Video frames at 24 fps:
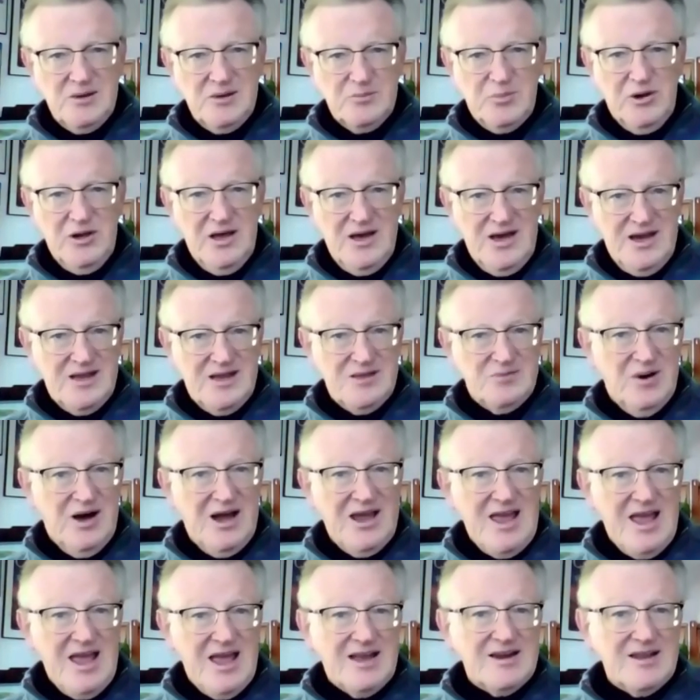played by
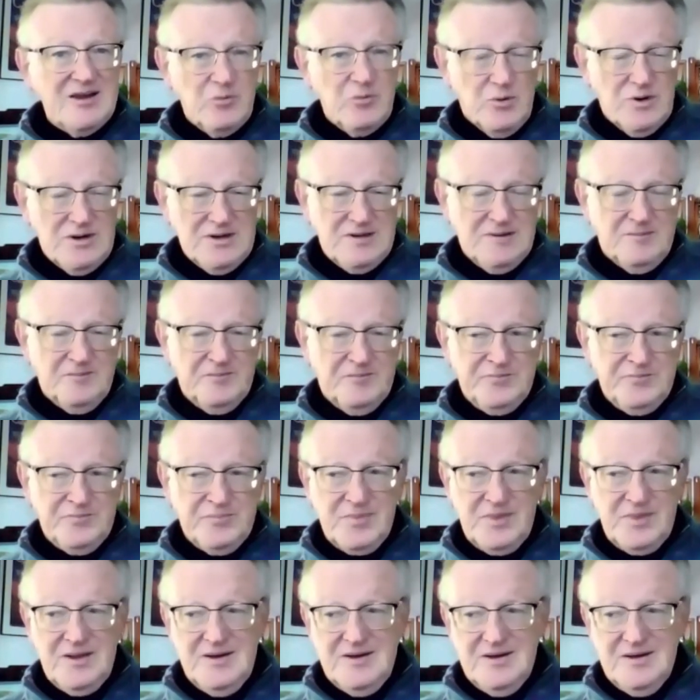anyone.
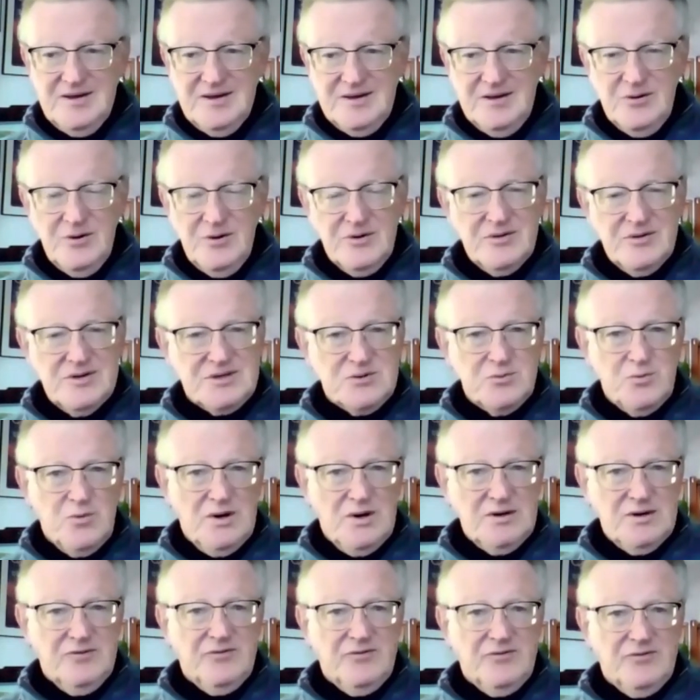You know, there's a
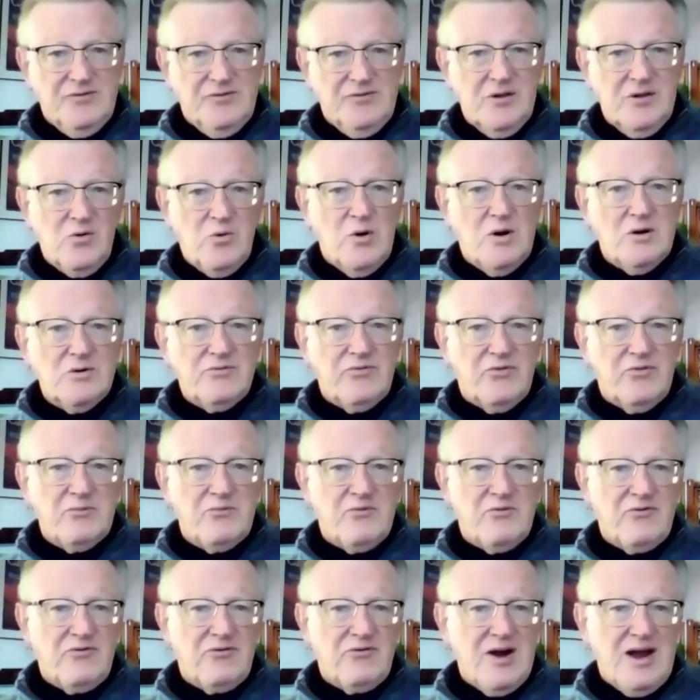wonderful quote
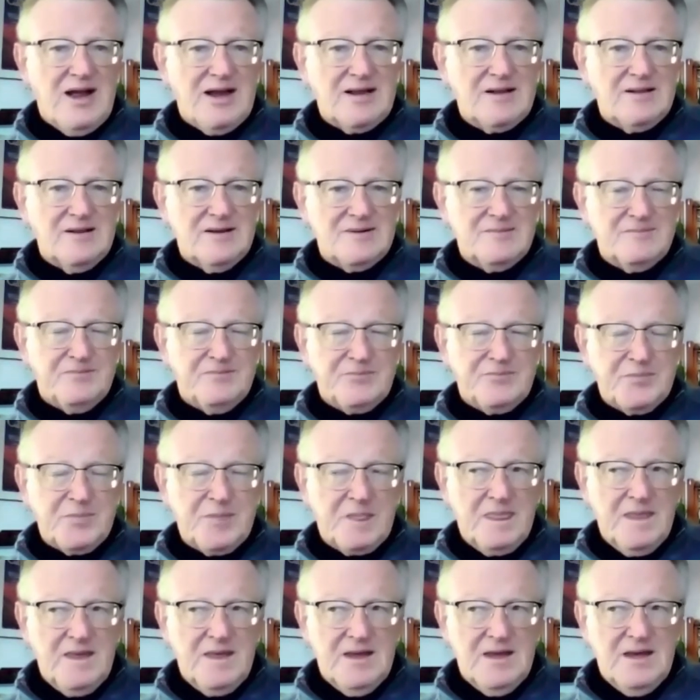from Franklin
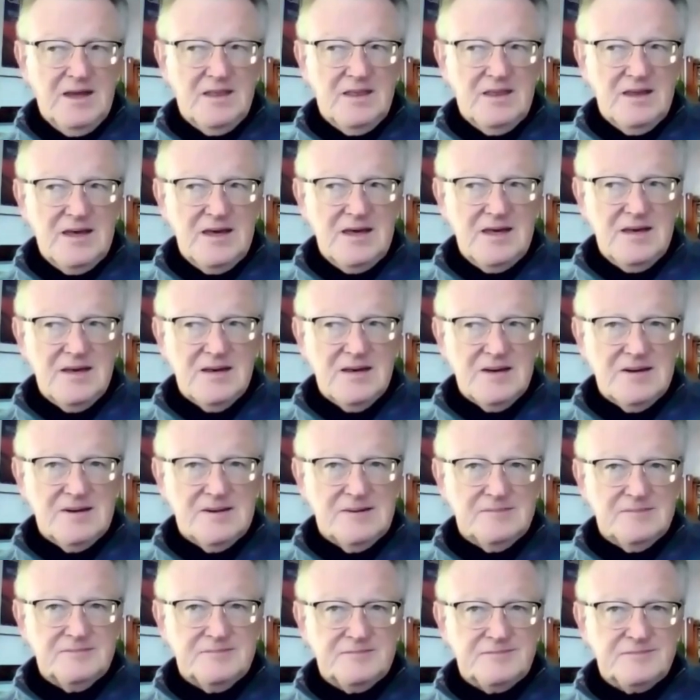in the,
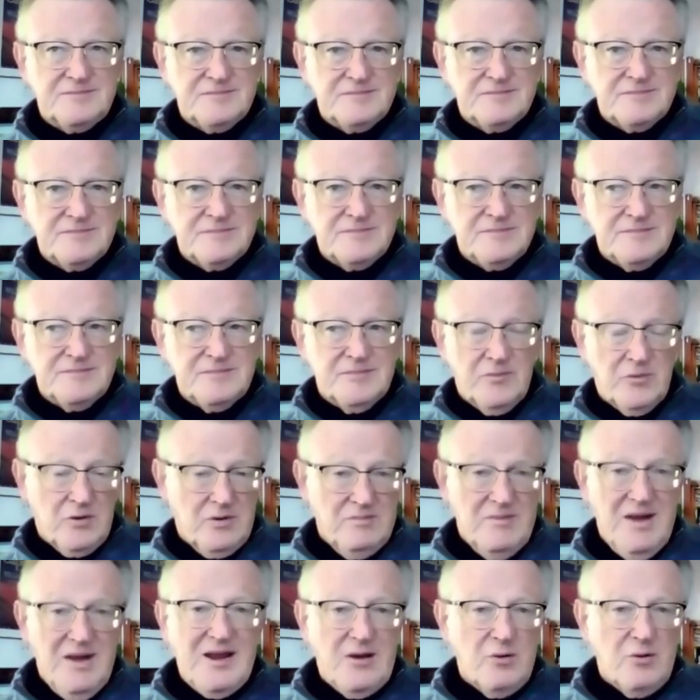um, are
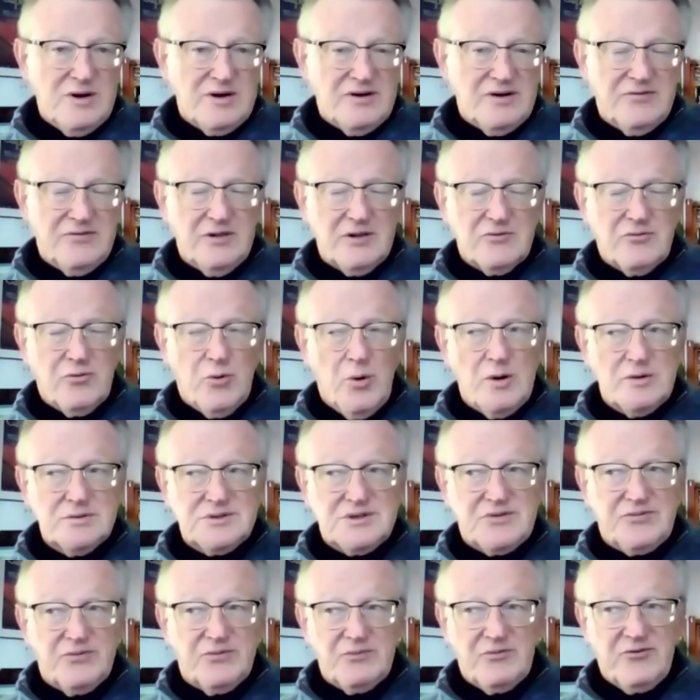many wonderful quotes
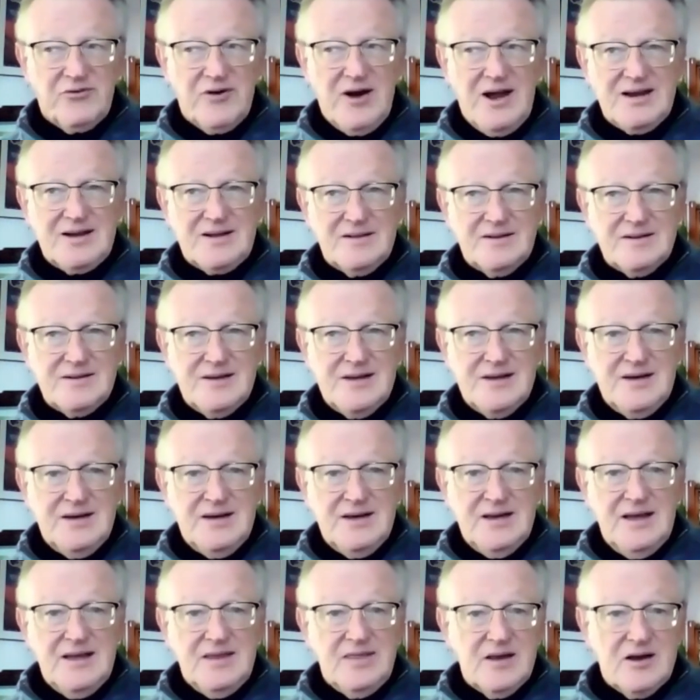from Franklin
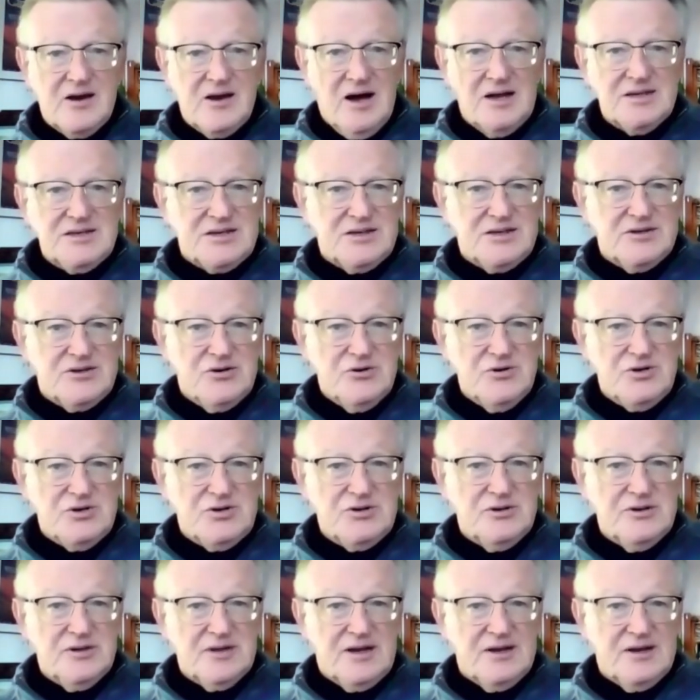in the
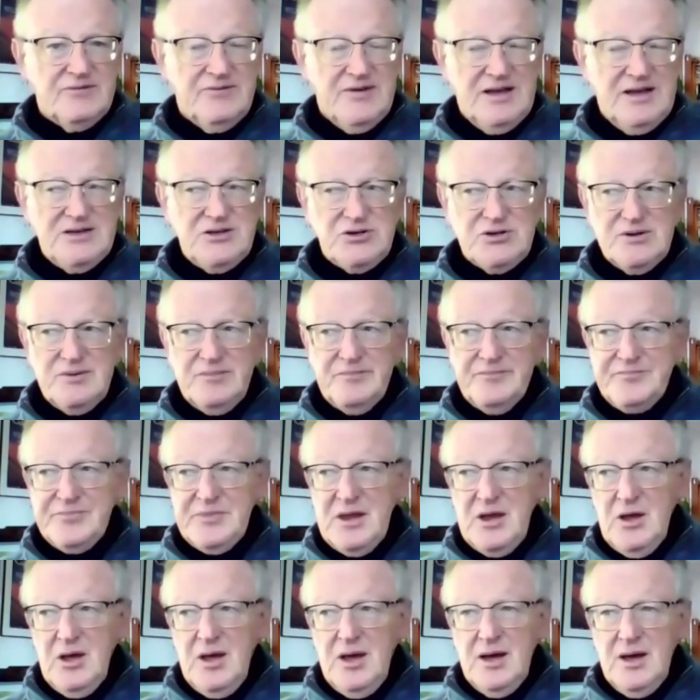Constitutional Convention.
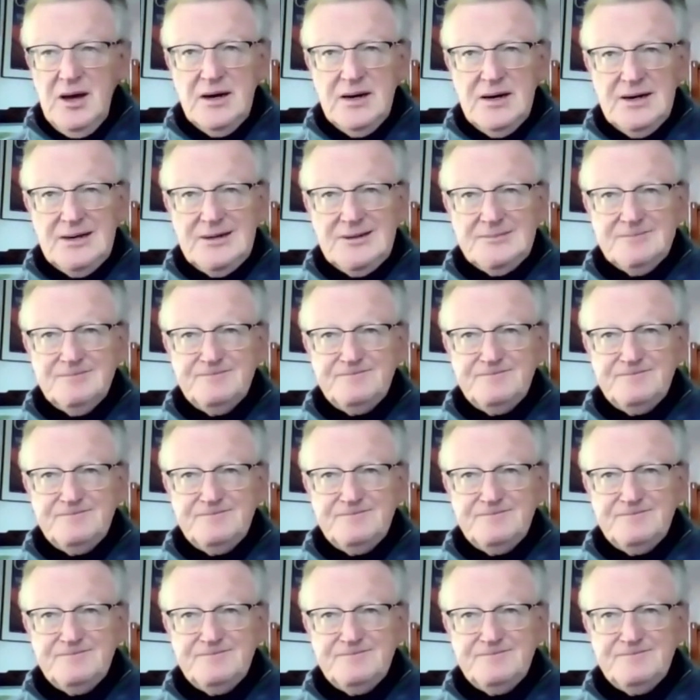Uh,